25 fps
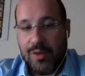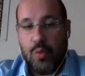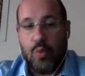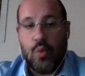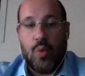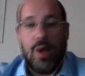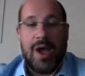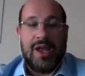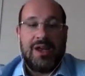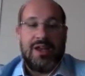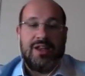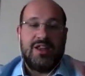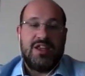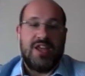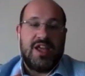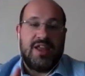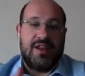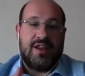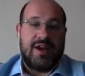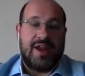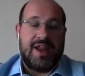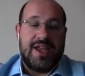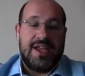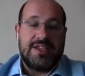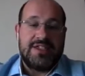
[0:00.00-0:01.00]
while in the other
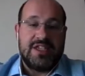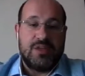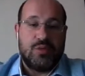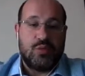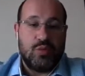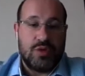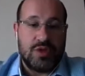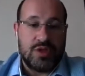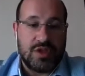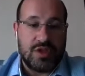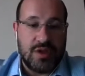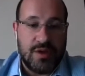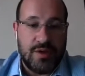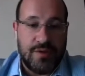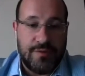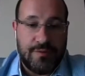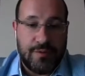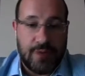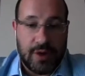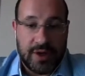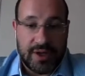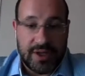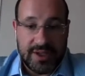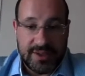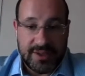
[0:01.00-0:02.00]
case it was
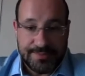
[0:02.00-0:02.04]
40.